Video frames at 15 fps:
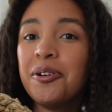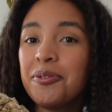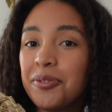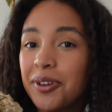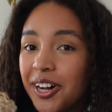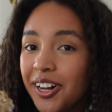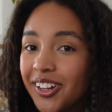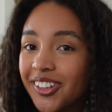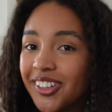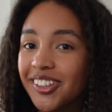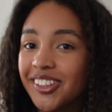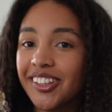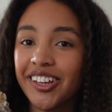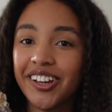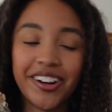Well,
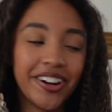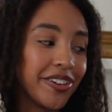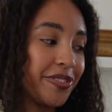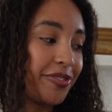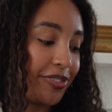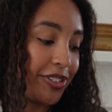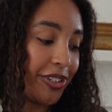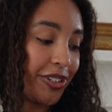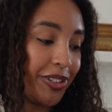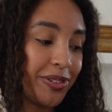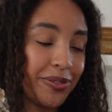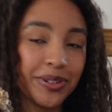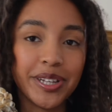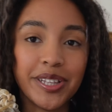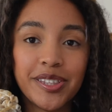they are
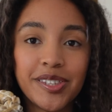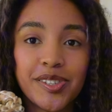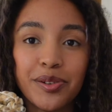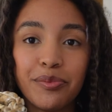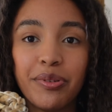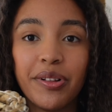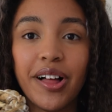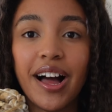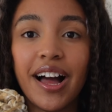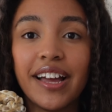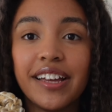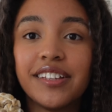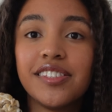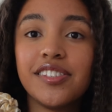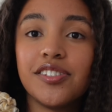filled with
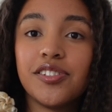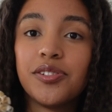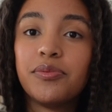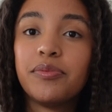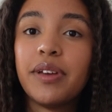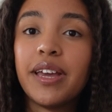supplies to